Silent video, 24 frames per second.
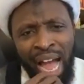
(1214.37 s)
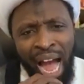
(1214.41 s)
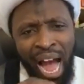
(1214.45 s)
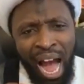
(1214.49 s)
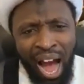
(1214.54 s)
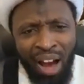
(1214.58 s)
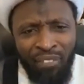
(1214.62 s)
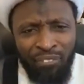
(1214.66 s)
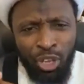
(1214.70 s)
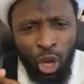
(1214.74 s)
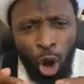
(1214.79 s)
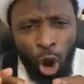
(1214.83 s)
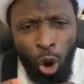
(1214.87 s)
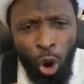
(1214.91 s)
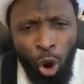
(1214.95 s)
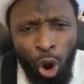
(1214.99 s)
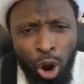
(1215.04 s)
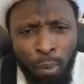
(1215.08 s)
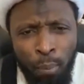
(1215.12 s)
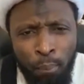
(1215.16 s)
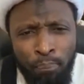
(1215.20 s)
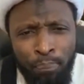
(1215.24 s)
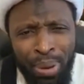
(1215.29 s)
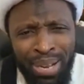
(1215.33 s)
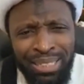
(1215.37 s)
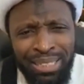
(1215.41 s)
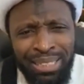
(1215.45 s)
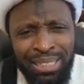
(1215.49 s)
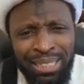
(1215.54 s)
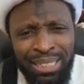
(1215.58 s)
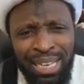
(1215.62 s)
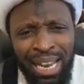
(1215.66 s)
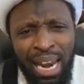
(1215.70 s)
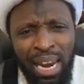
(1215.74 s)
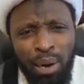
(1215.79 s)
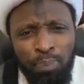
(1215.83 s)
Have your own
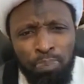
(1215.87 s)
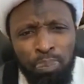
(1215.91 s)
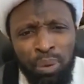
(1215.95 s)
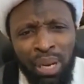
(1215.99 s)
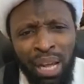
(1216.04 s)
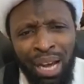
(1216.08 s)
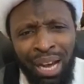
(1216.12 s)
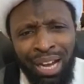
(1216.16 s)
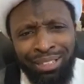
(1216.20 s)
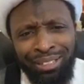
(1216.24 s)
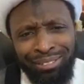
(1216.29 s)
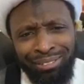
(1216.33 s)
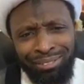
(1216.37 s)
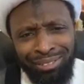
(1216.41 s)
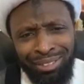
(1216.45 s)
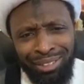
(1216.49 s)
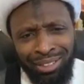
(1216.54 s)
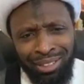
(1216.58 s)
personal plan.